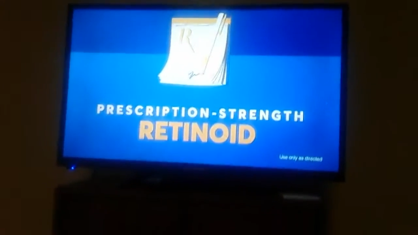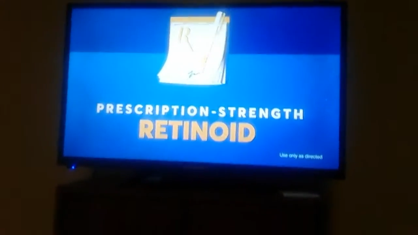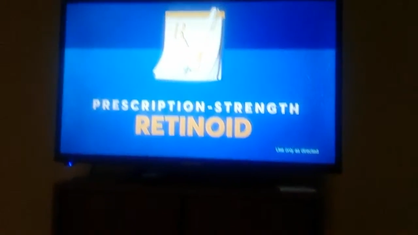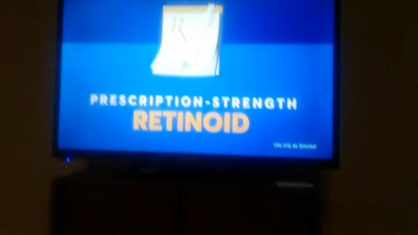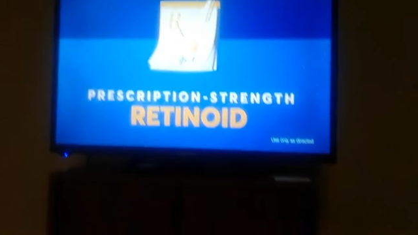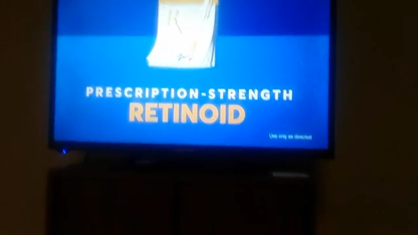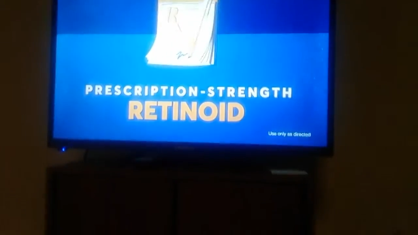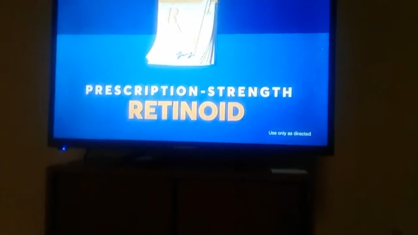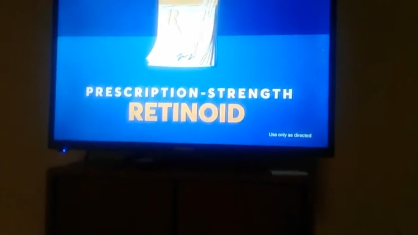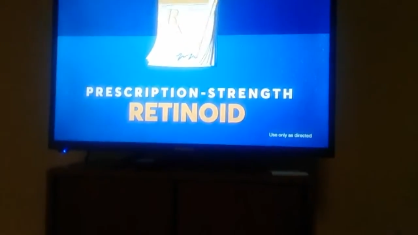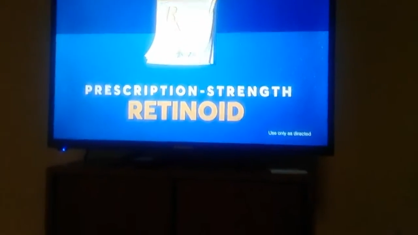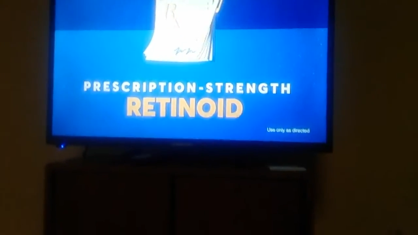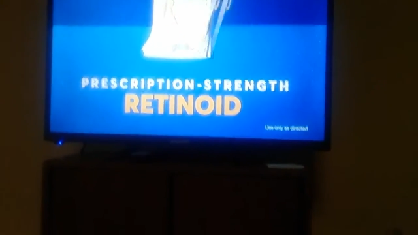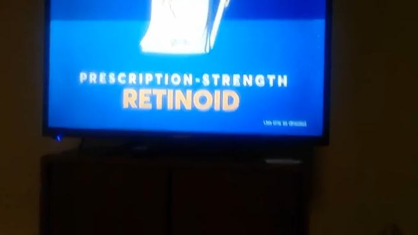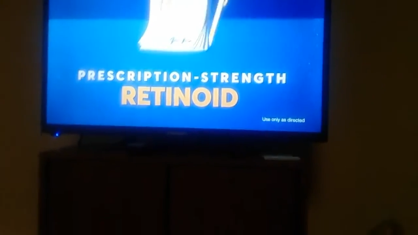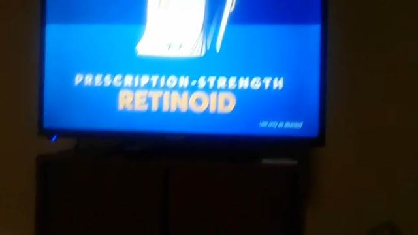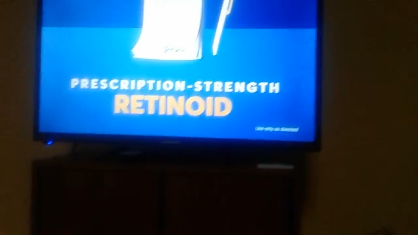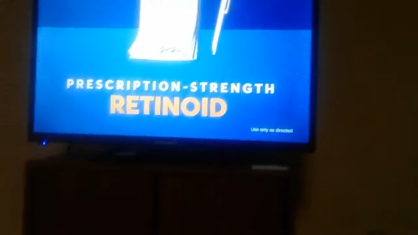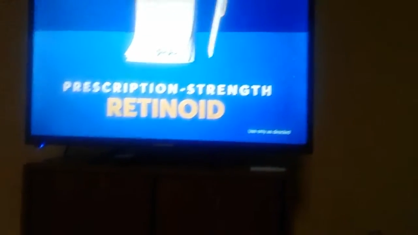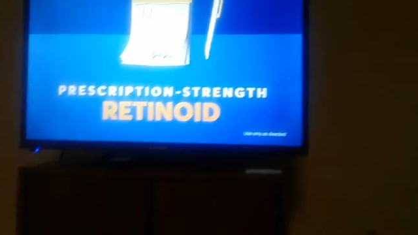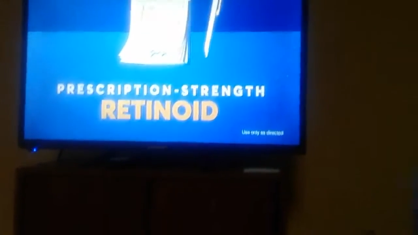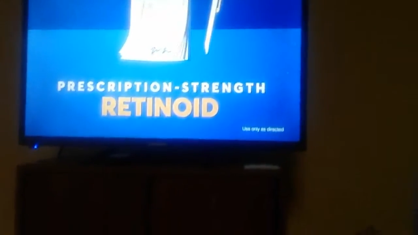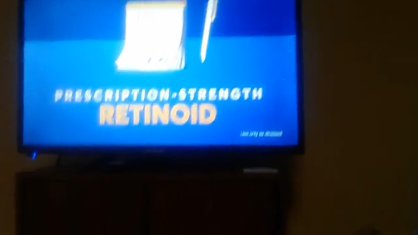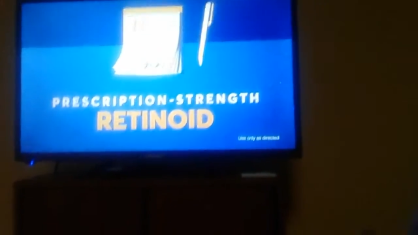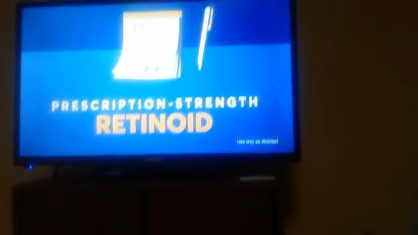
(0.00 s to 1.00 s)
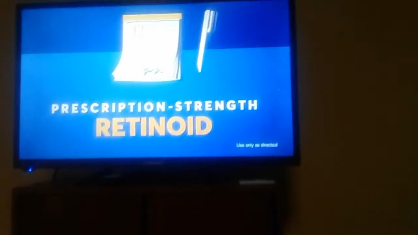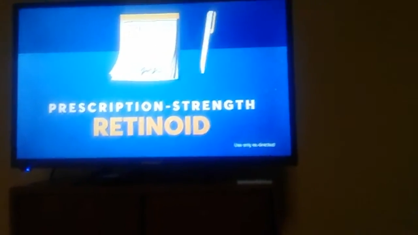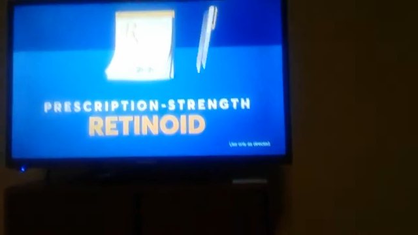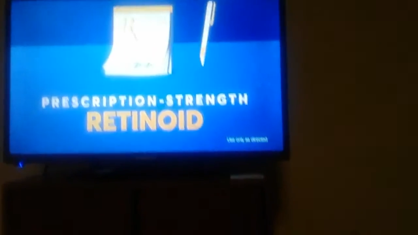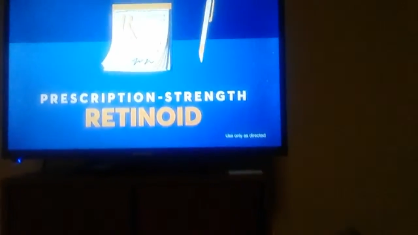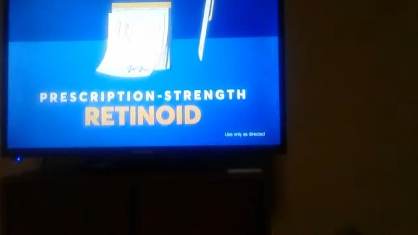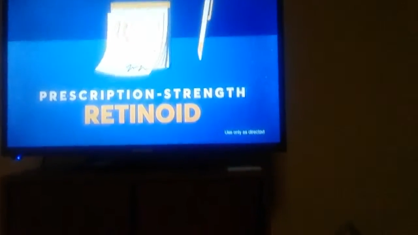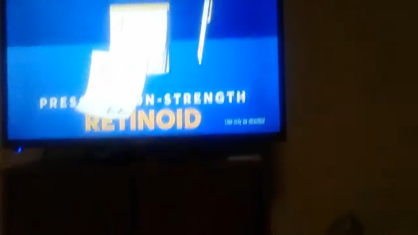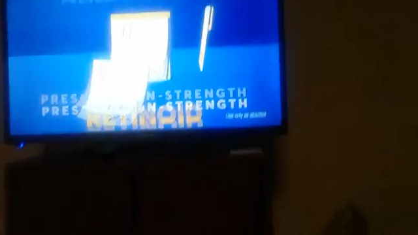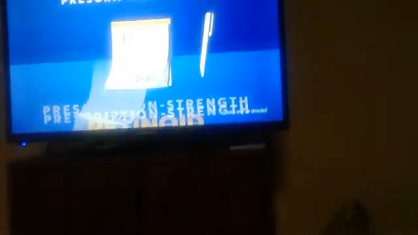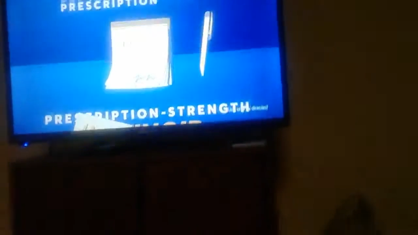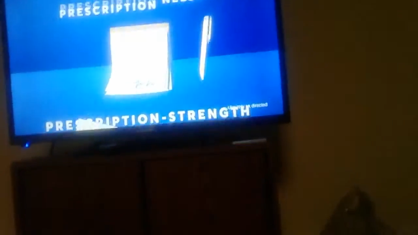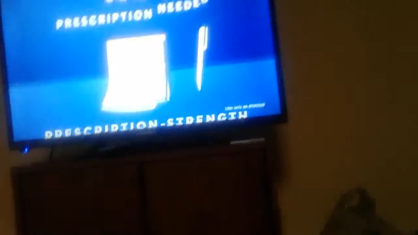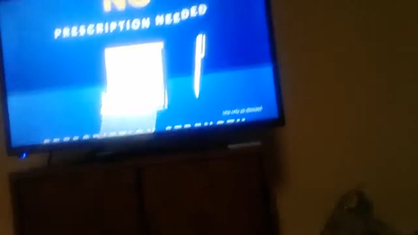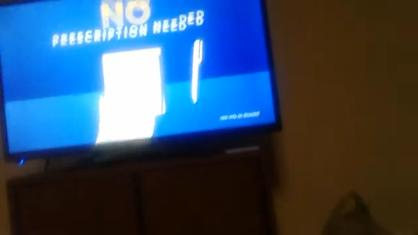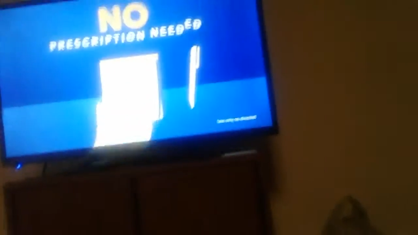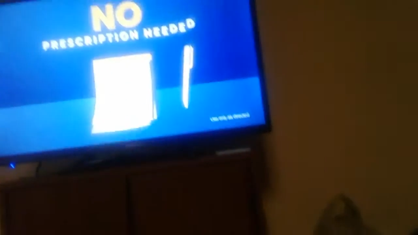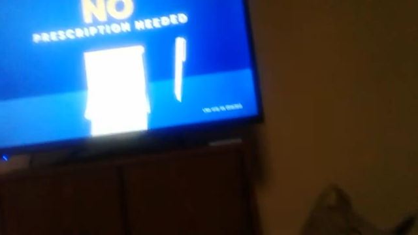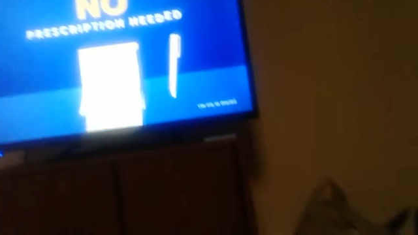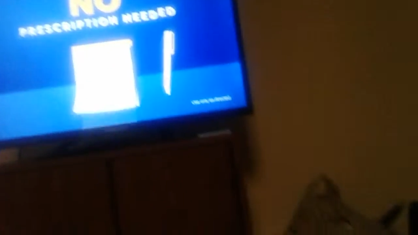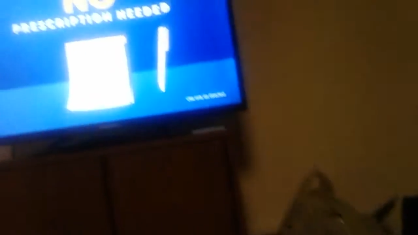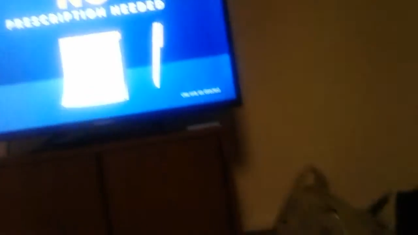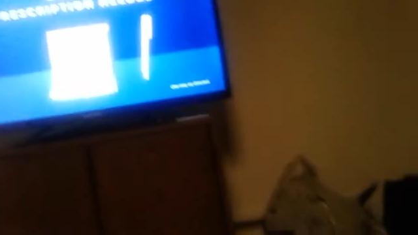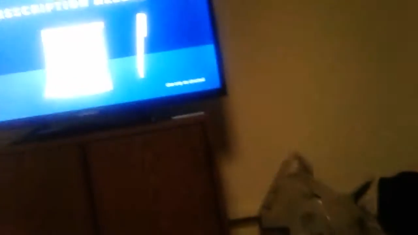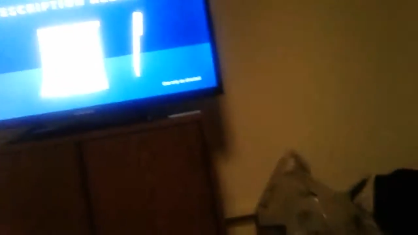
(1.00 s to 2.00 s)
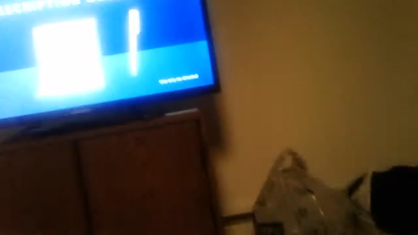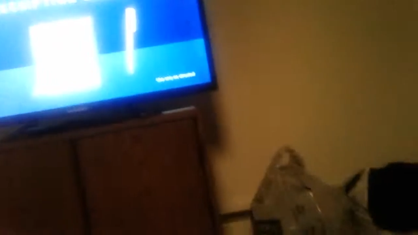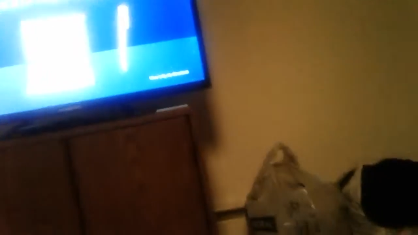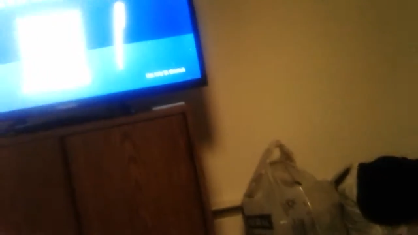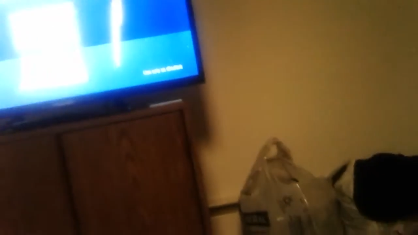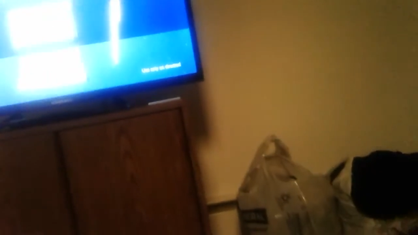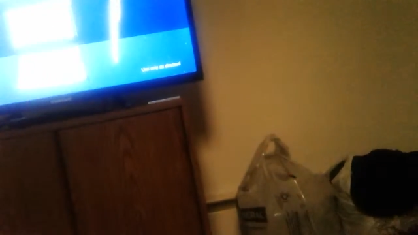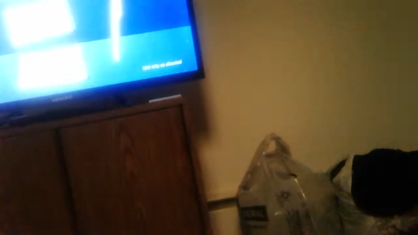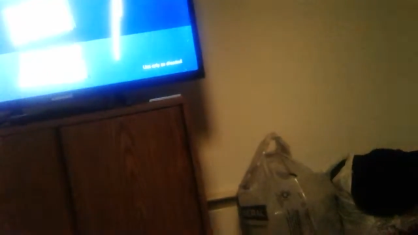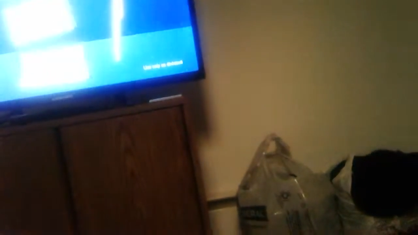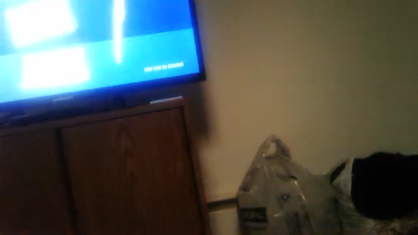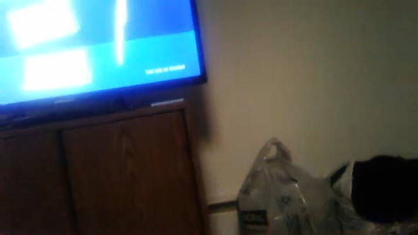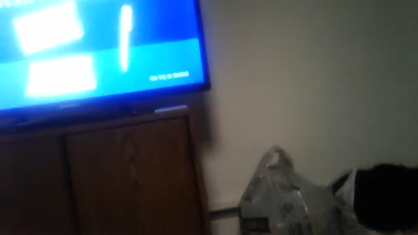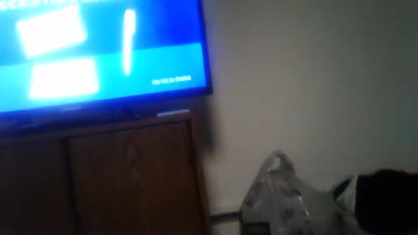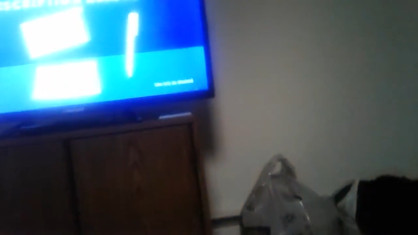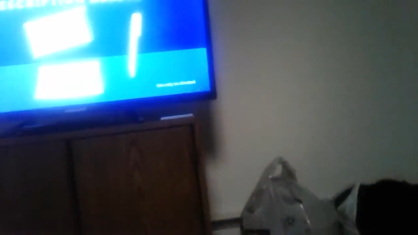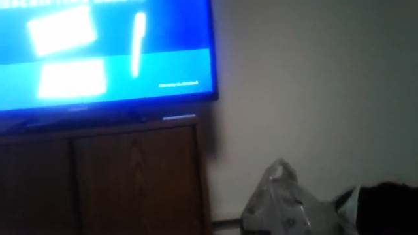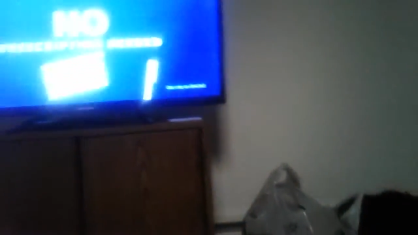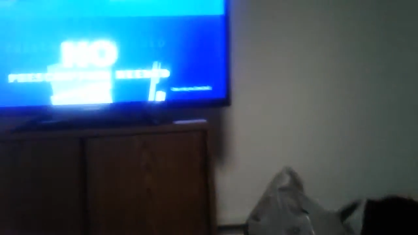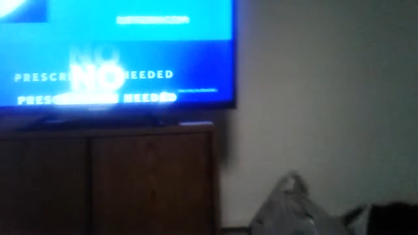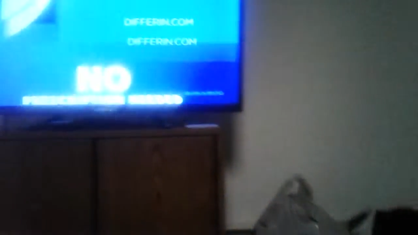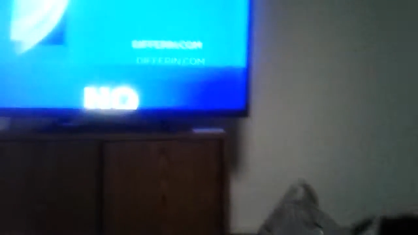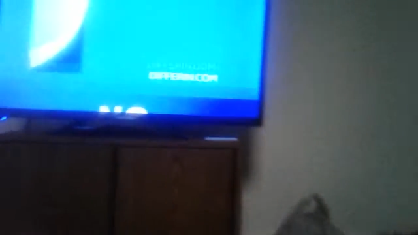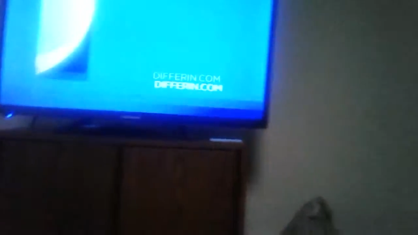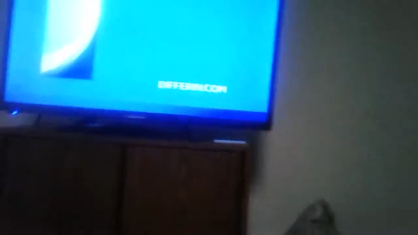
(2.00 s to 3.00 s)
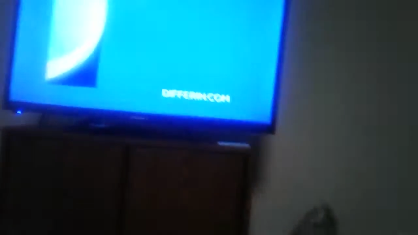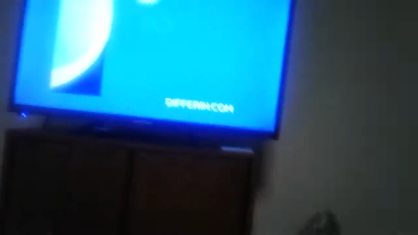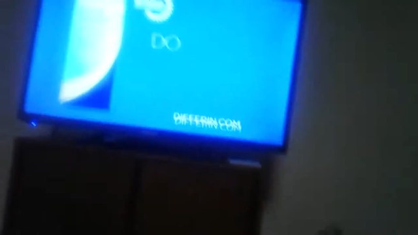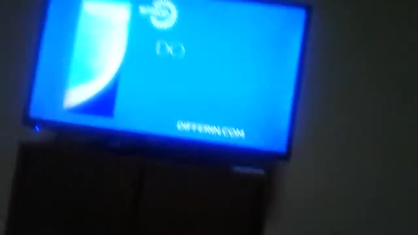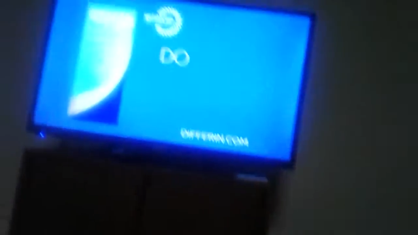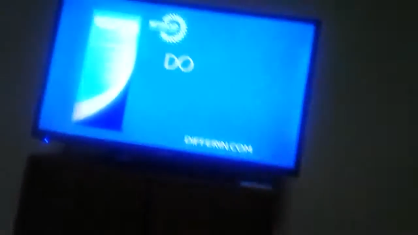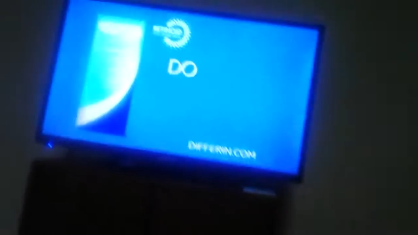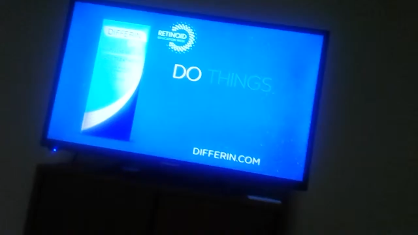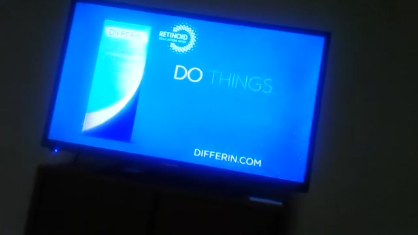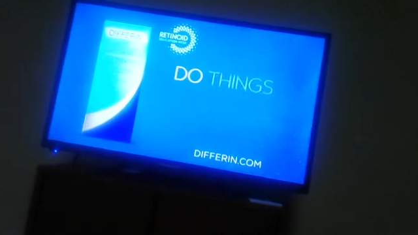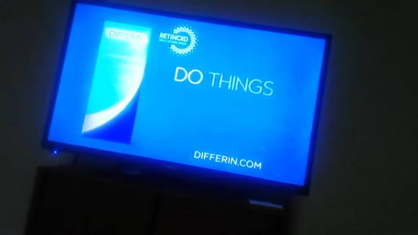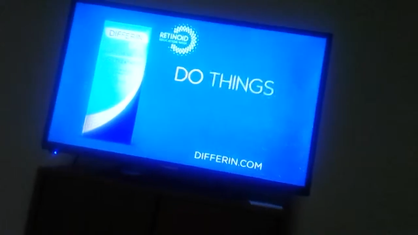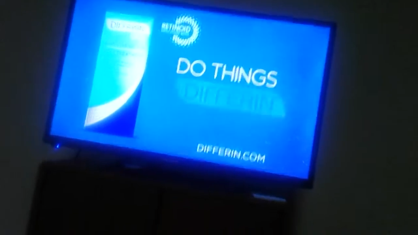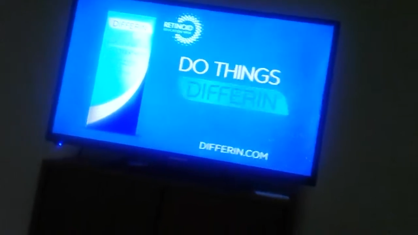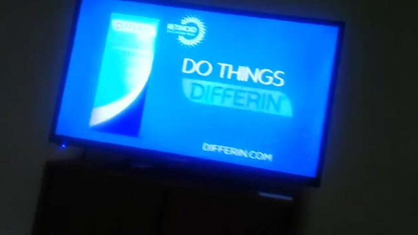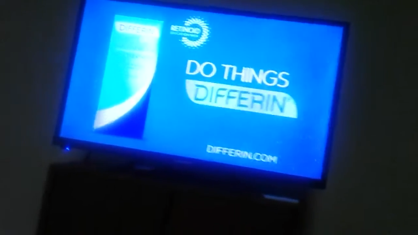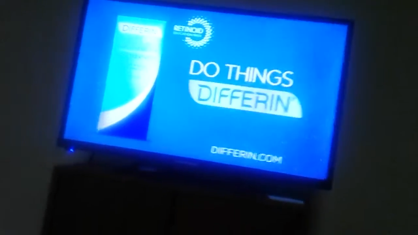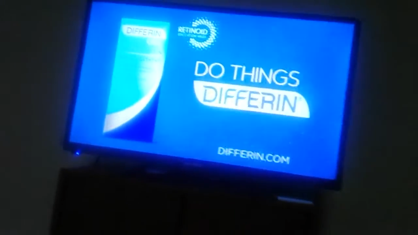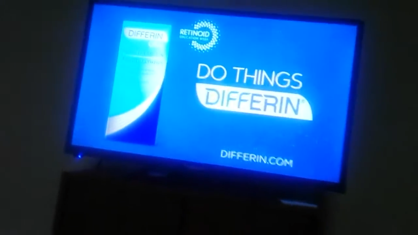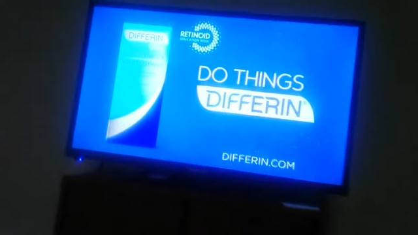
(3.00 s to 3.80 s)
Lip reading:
No face is visible, so there are no lips to read.